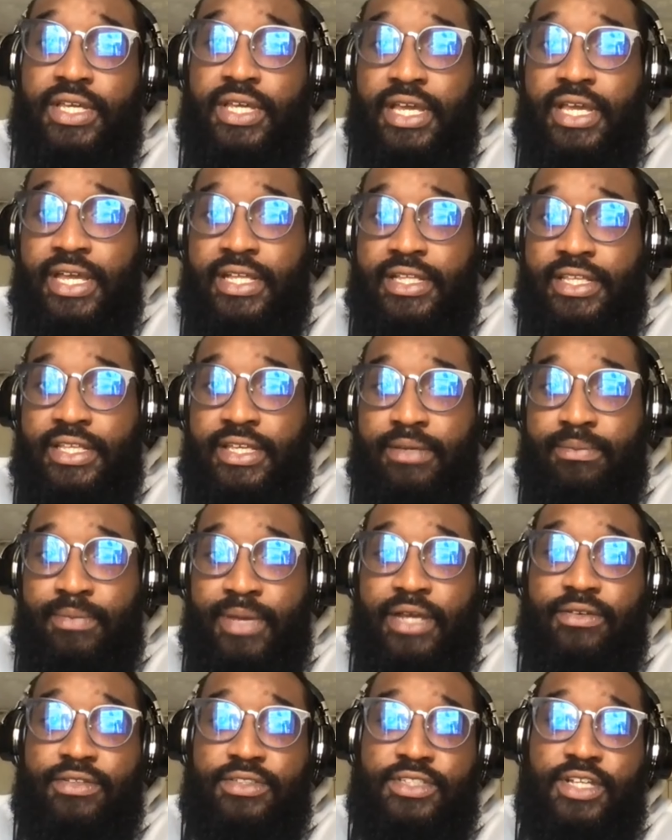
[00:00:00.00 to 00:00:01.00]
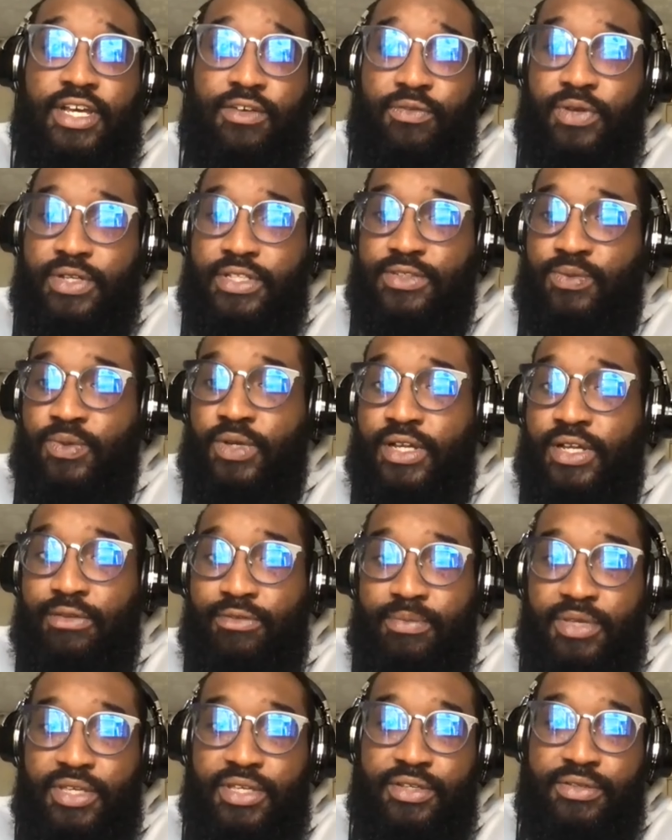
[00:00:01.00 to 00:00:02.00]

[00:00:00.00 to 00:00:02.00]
and the Microsoft one as well.